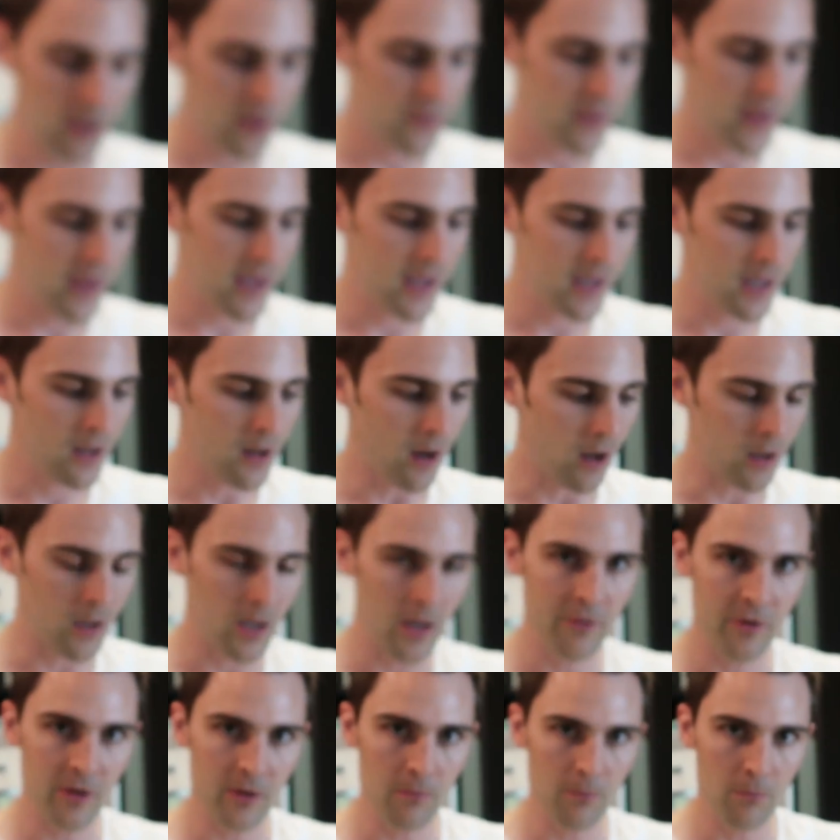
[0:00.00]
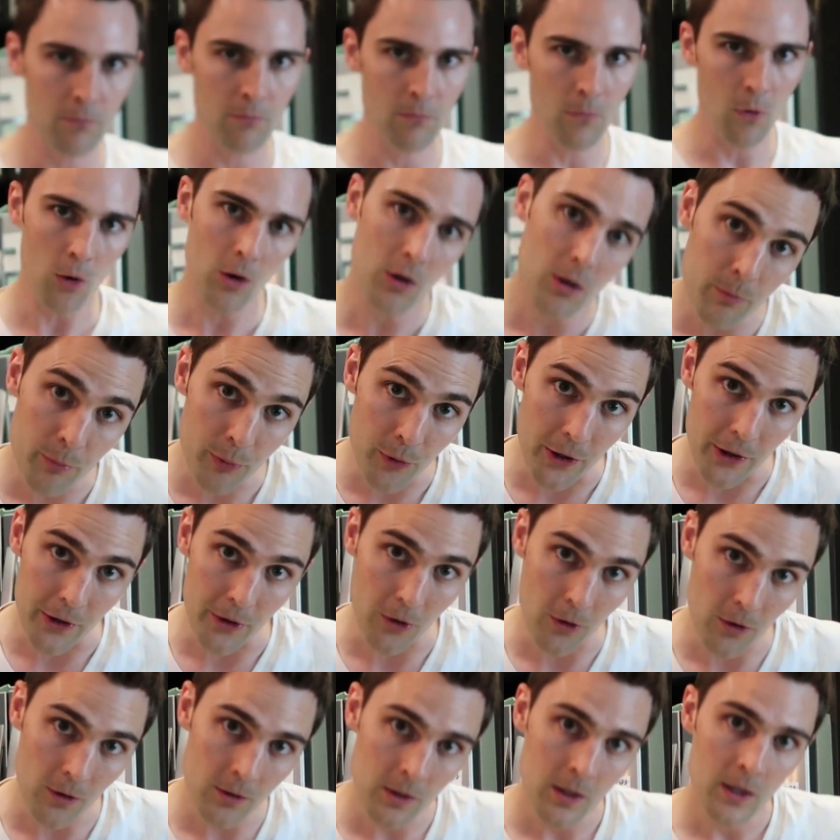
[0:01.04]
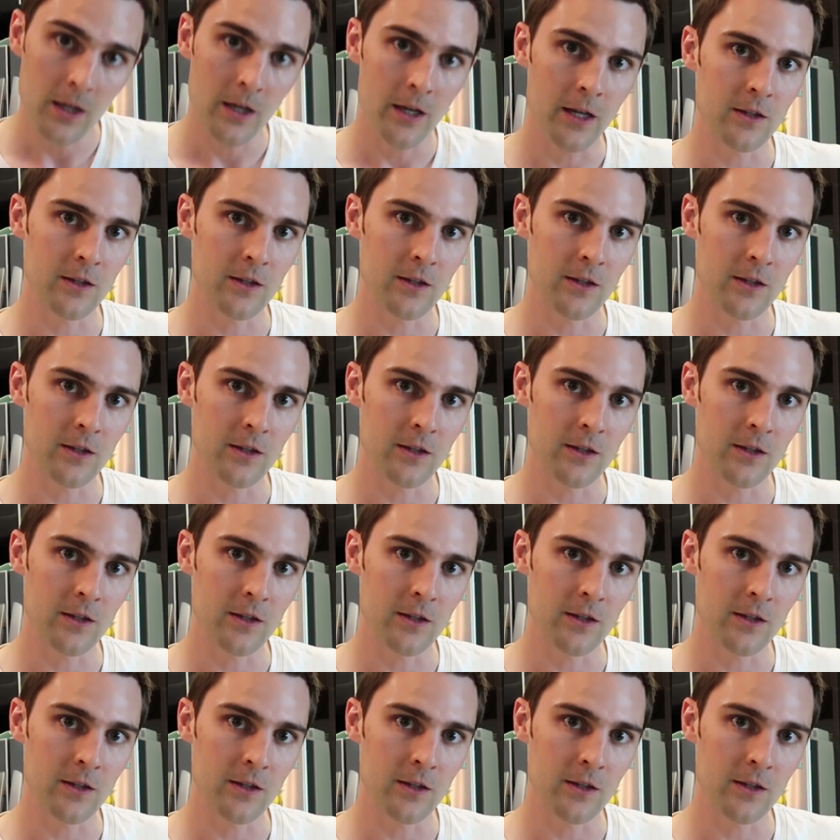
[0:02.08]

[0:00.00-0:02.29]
they are even more brittle,